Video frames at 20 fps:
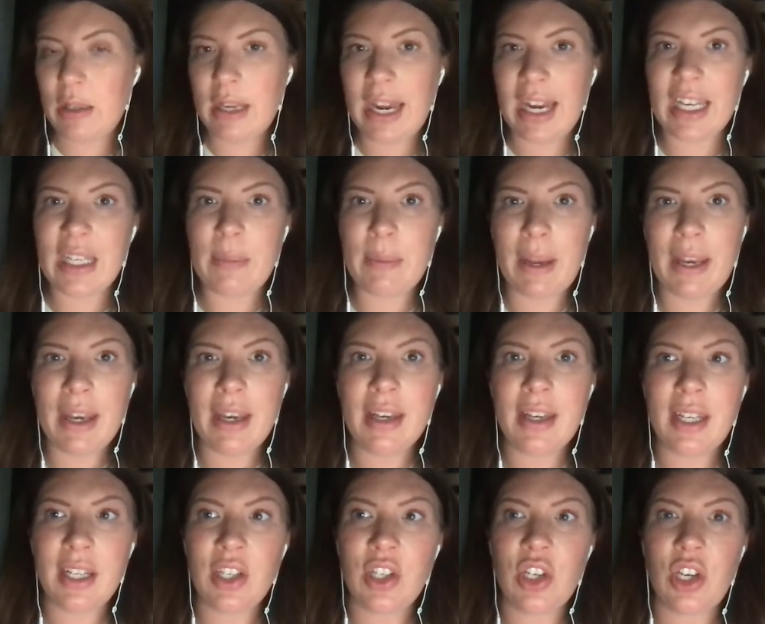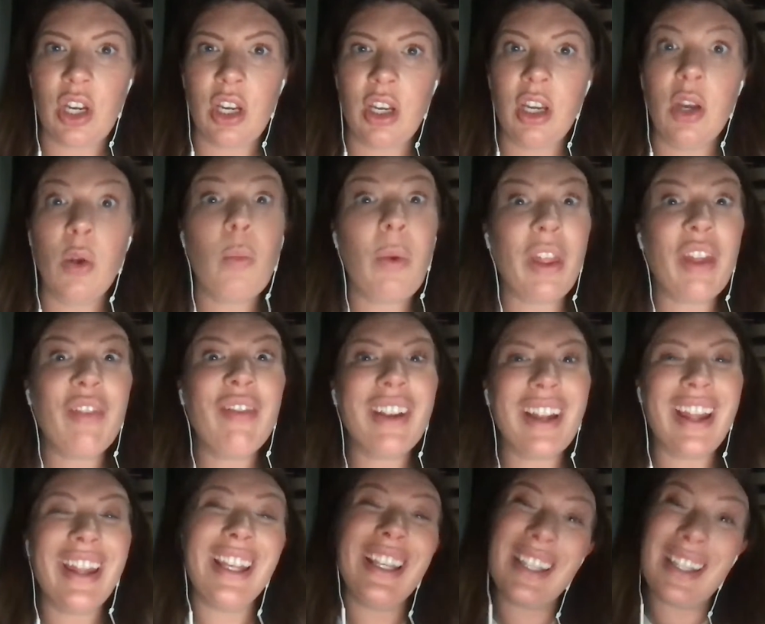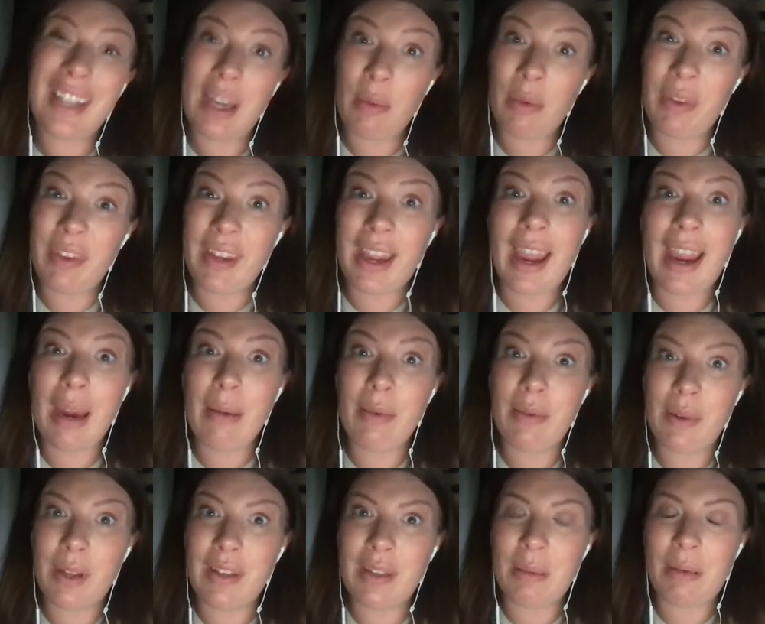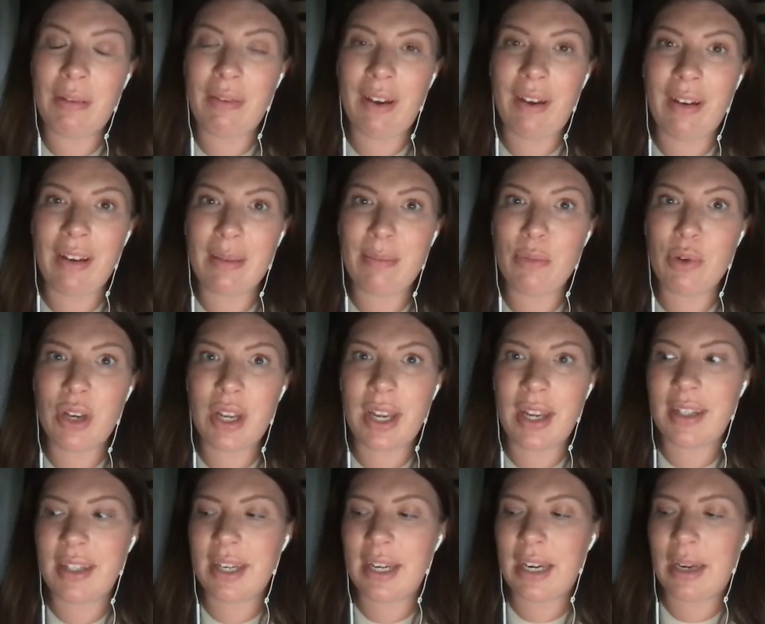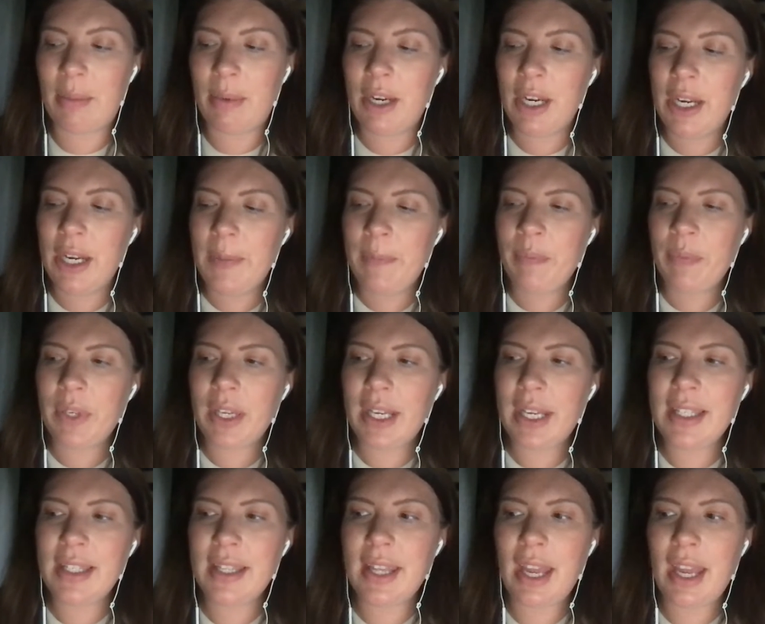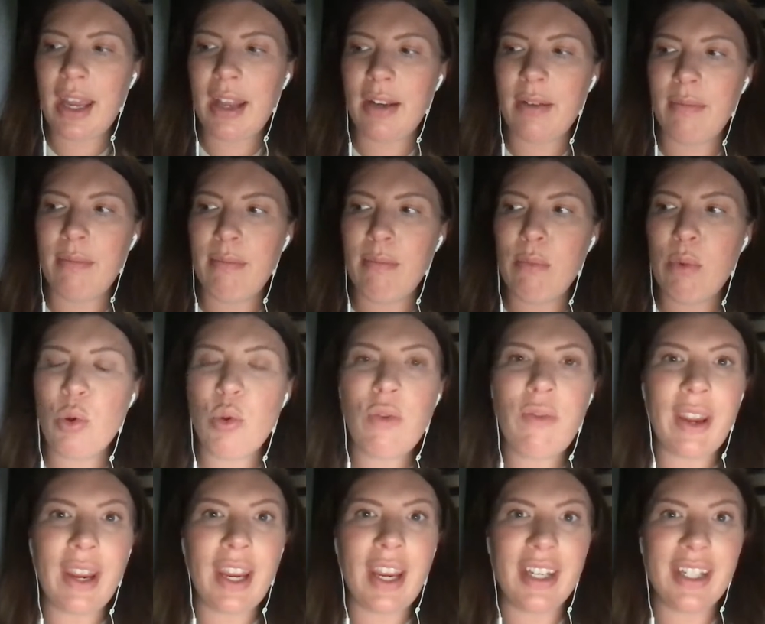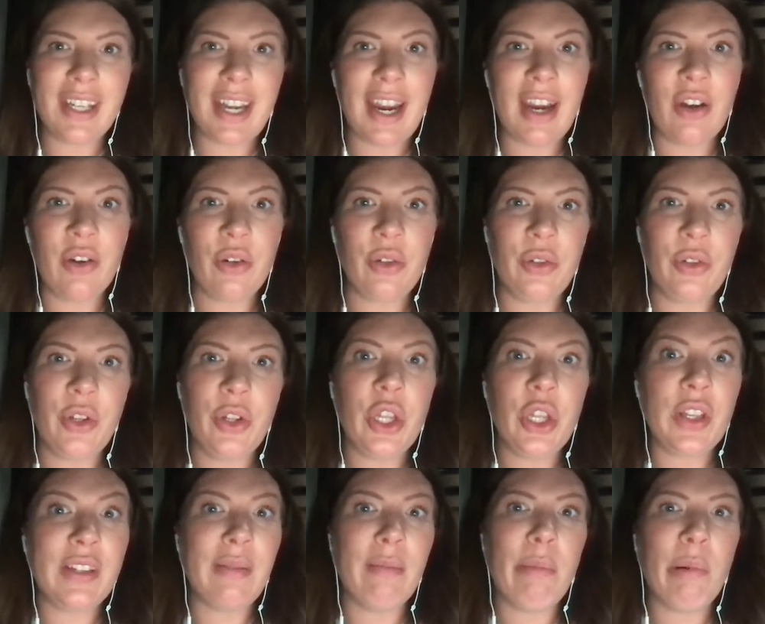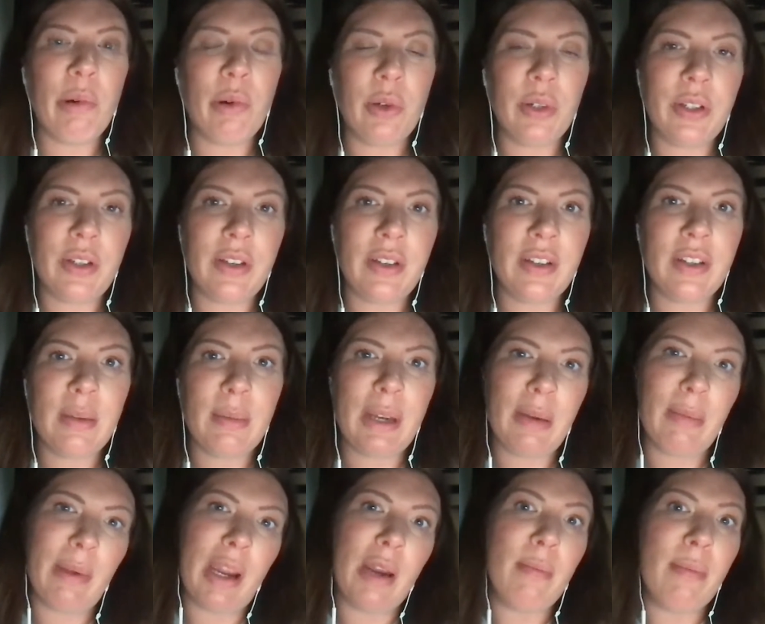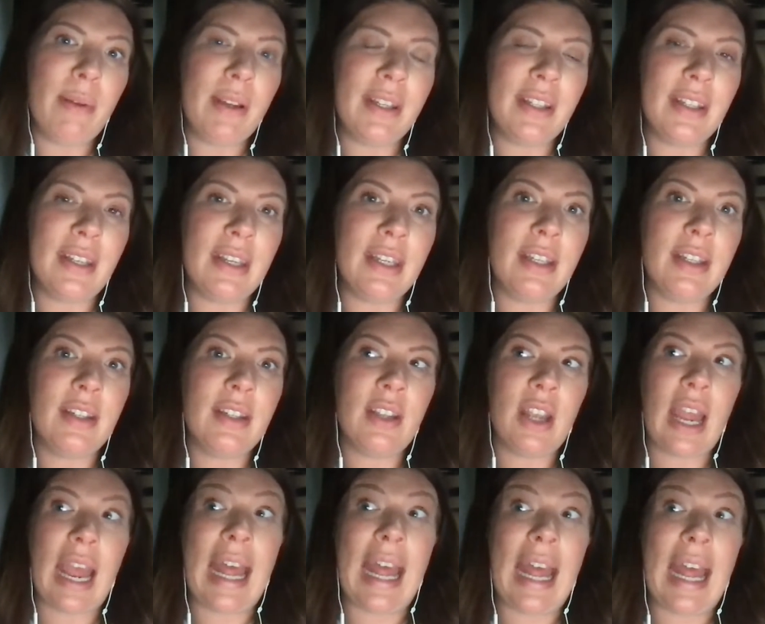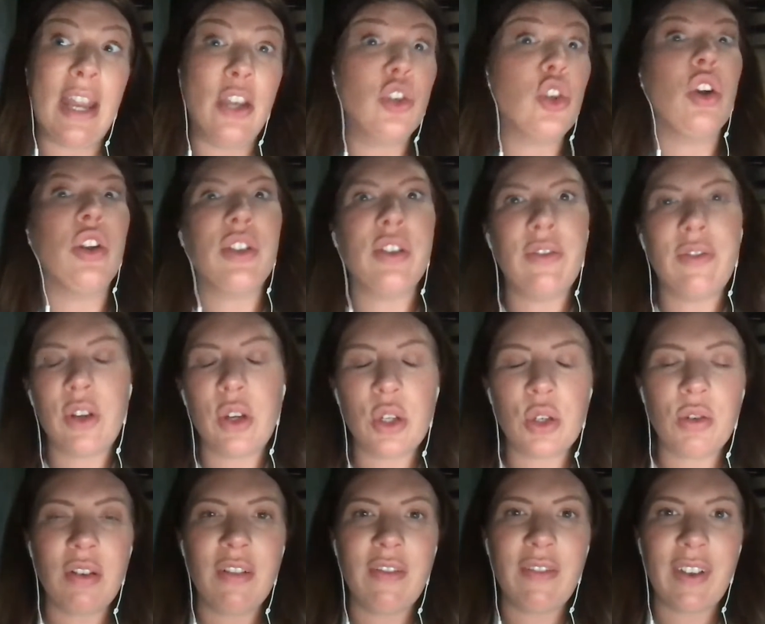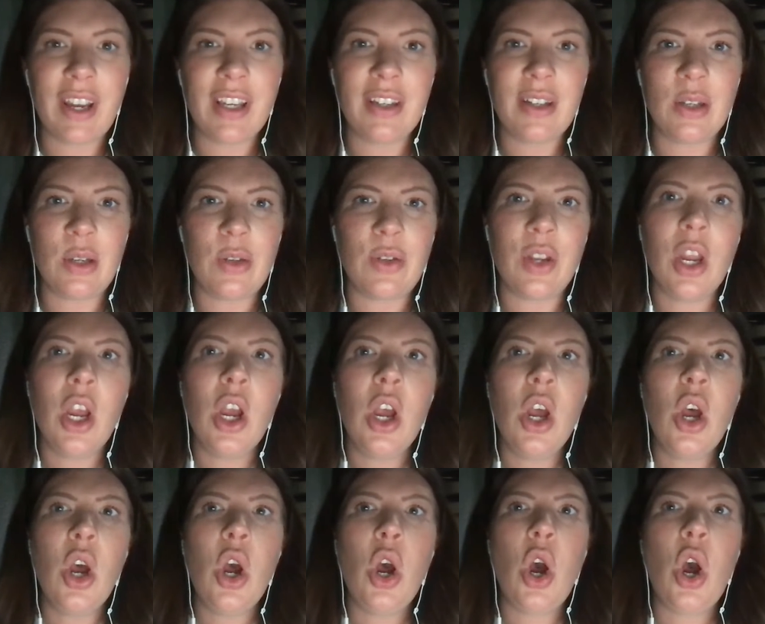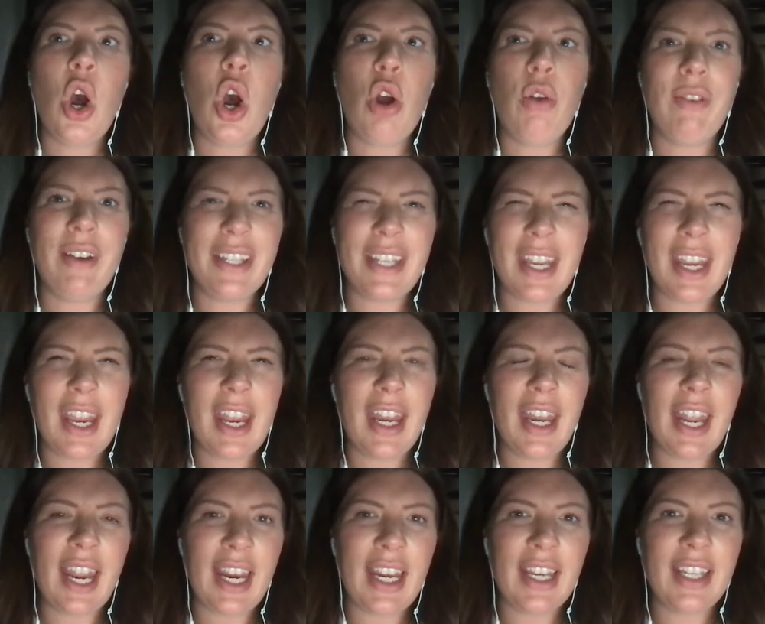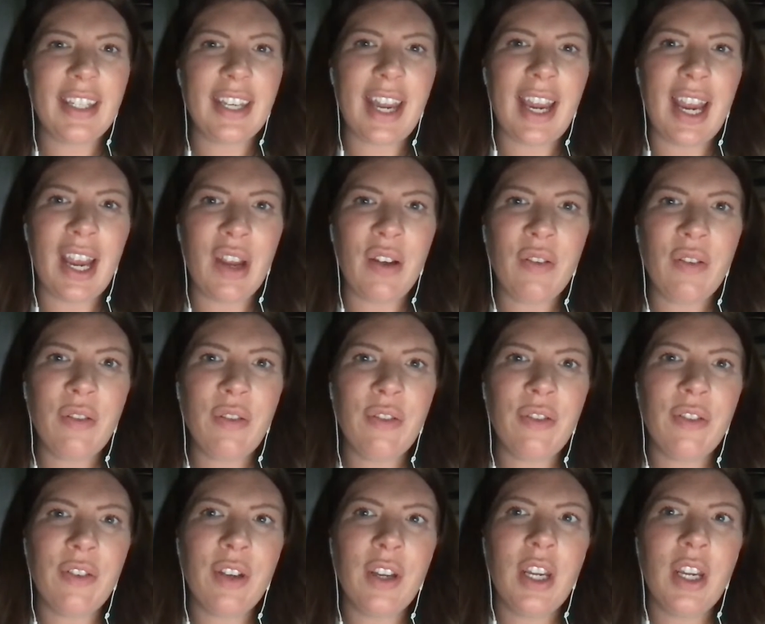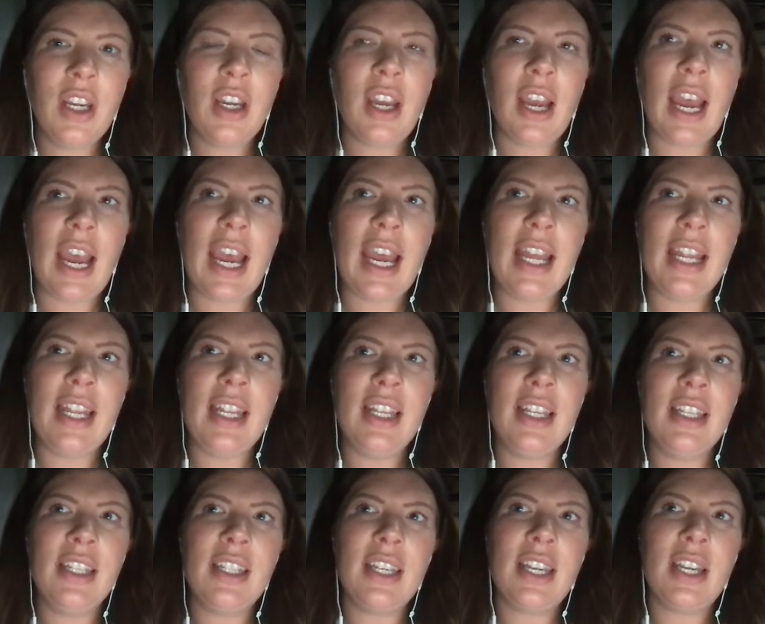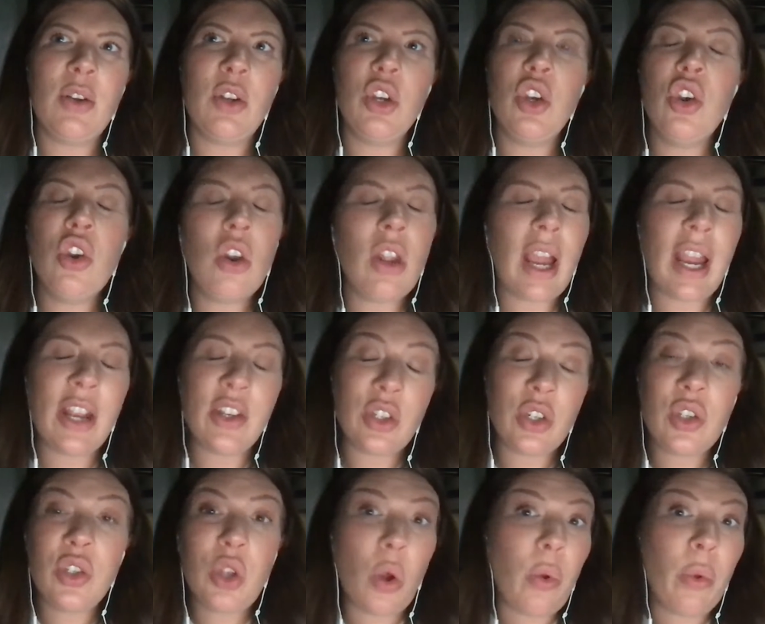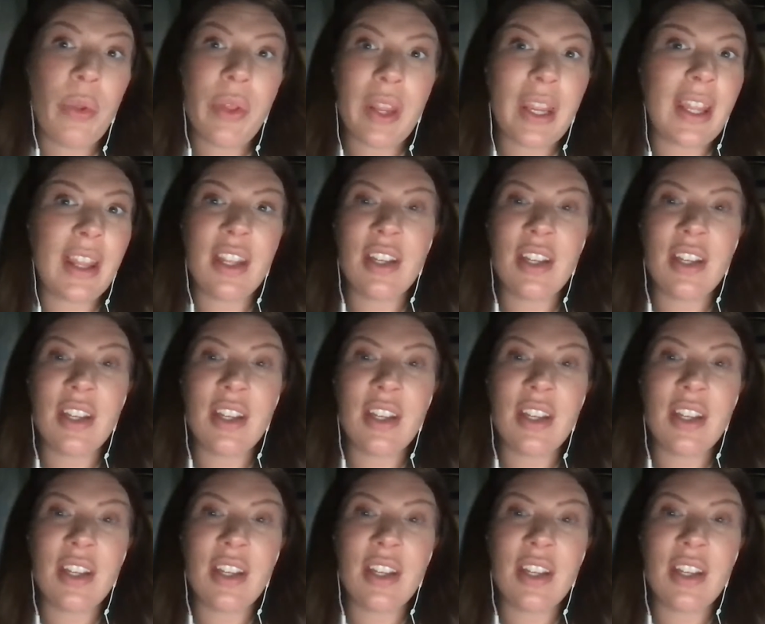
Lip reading: expenditure, and this is the same with time as well, to be fair, it's money and time, is that moving a dial that's important to me in my business and or to future investors? Or is it a nice to have? And I just don't think